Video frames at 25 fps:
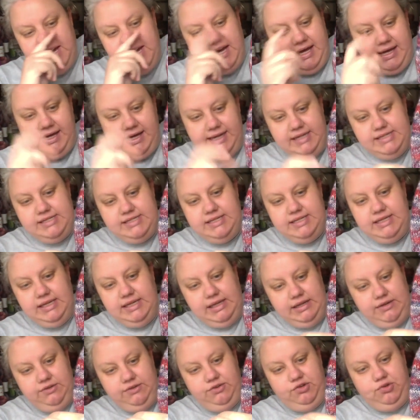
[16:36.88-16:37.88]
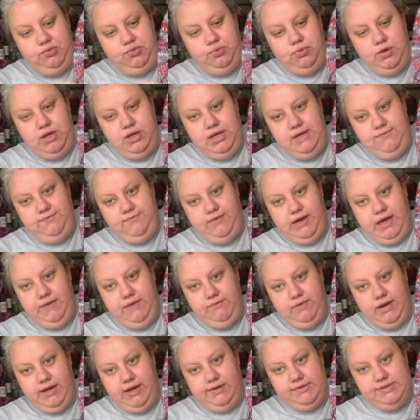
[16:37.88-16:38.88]
I did 25
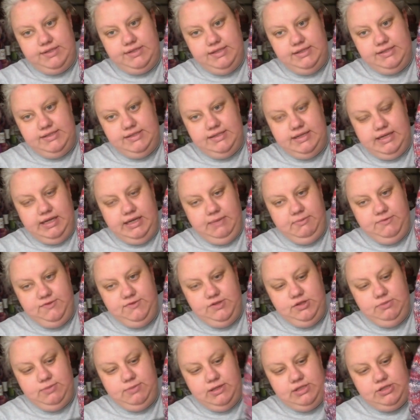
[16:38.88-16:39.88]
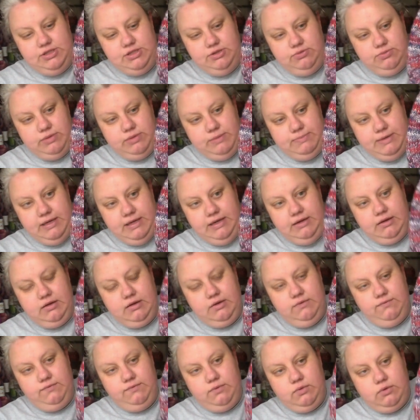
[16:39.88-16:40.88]
rounds this time of 2x2 ribbing
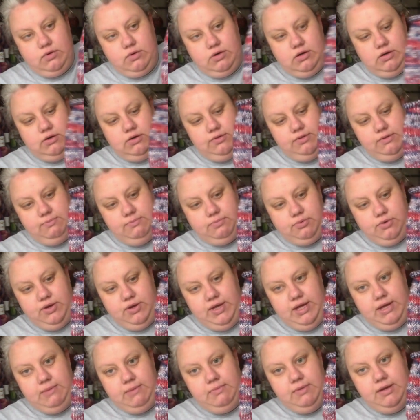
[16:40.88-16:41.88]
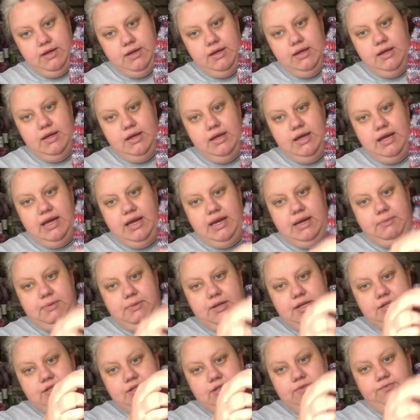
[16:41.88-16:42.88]
for the brim. And I'm
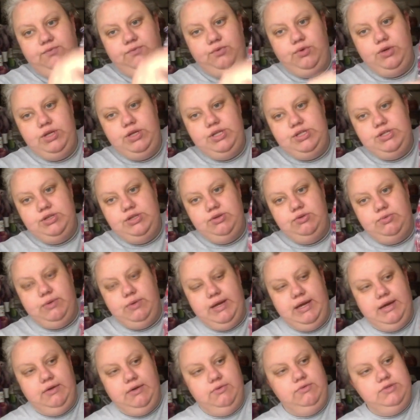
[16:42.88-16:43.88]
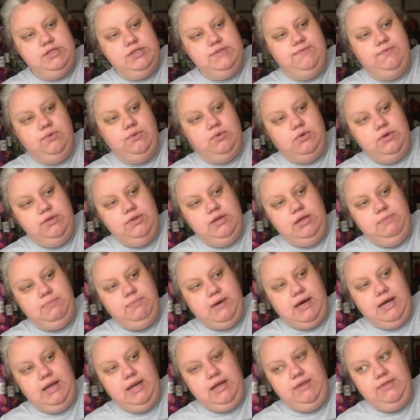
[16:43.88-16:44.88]
going to do 42 rounds for the
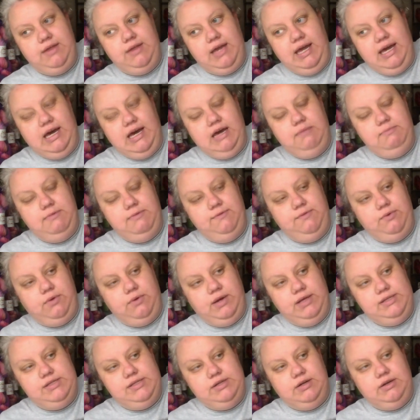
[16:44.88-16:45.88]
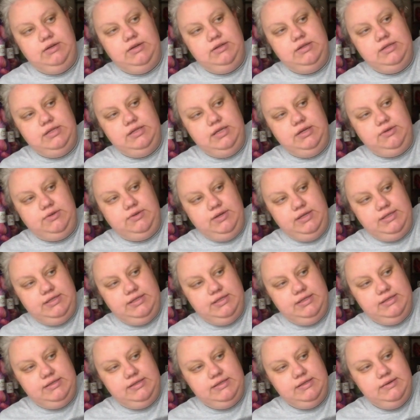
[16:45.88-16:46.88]
body of the hat before I start the
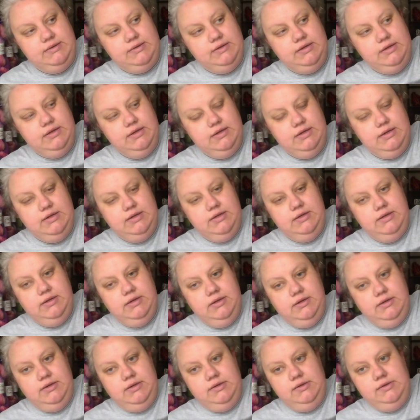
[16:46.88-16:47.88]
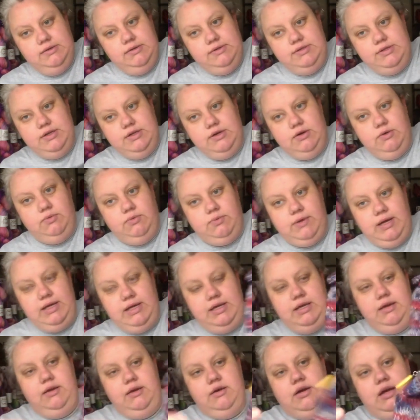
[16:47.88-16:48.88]
decreases. So right
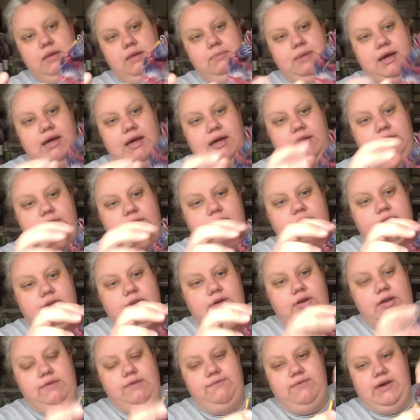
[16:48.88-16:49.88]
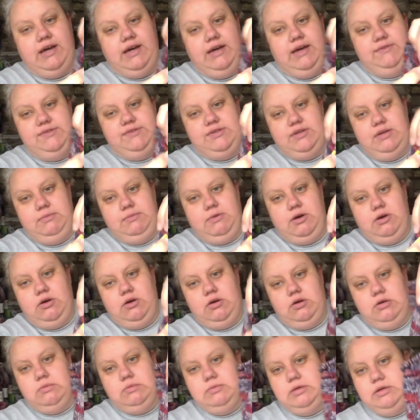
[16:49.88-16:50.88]
here I'm at 35, so I'm
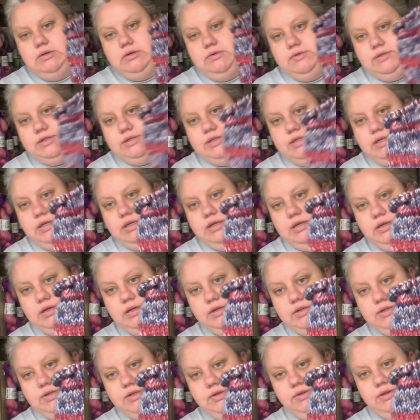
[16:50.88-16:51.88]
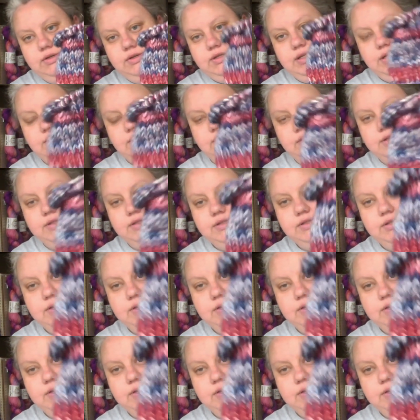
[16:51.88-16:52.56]
almost to the decreases.